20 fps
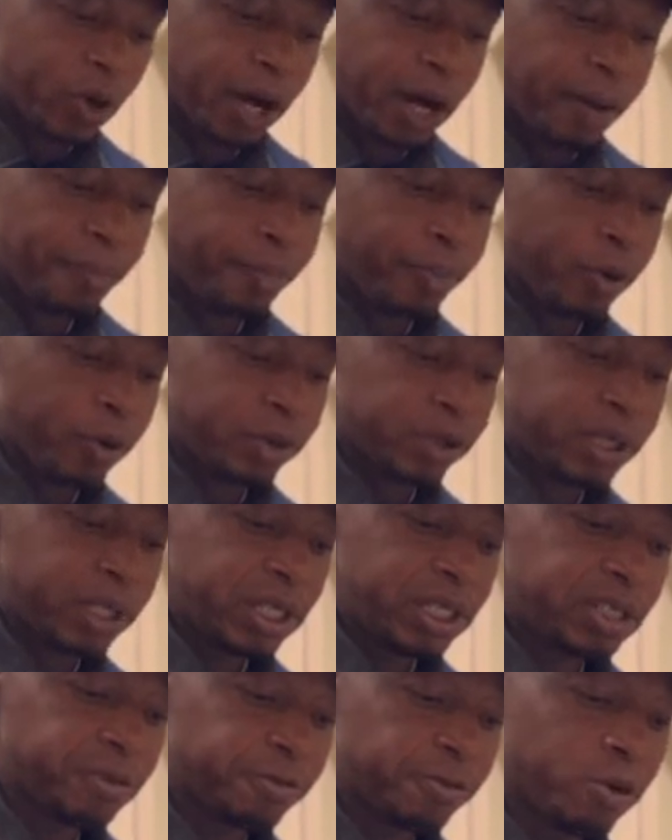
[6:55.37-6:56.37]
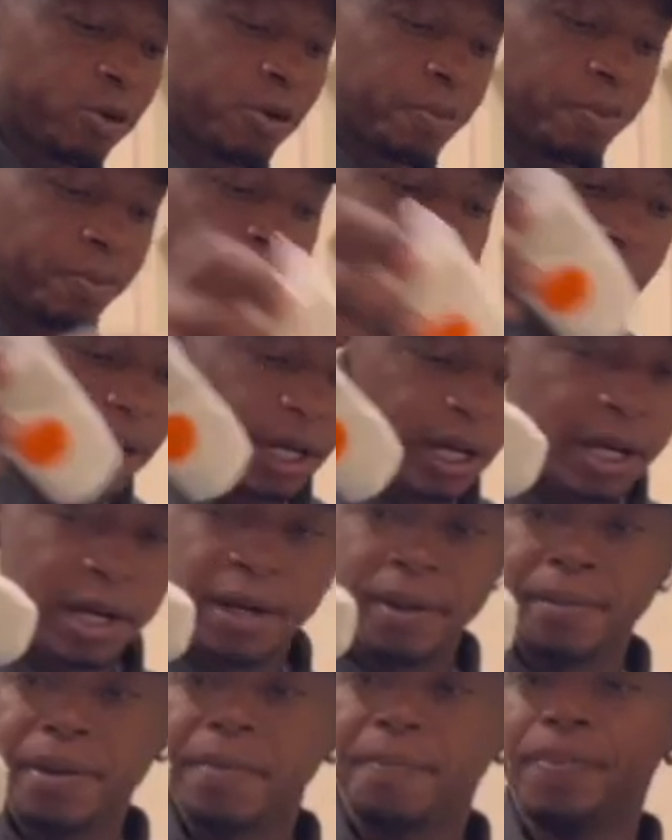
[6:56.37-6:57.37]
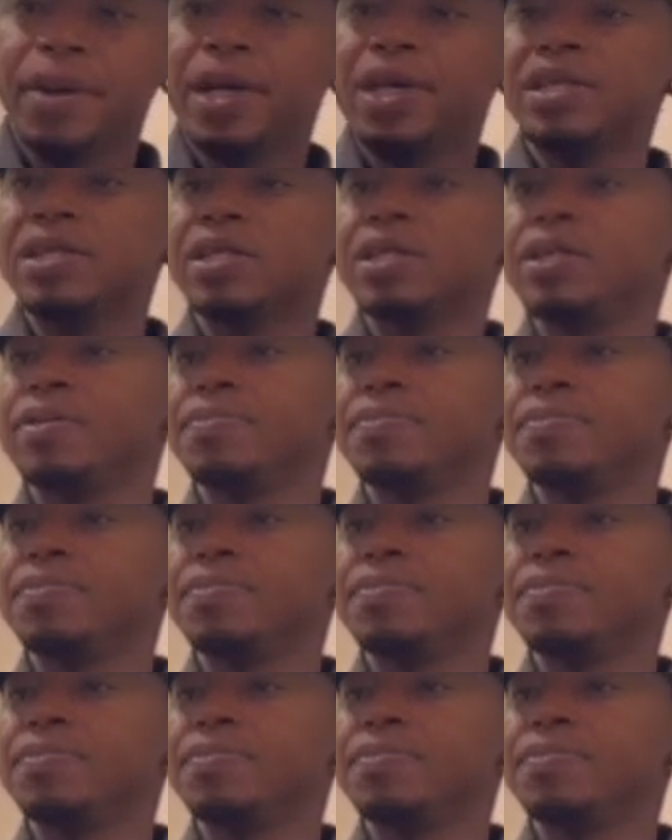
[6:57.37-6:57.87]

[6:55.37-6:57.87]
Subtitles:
I bought these from a place in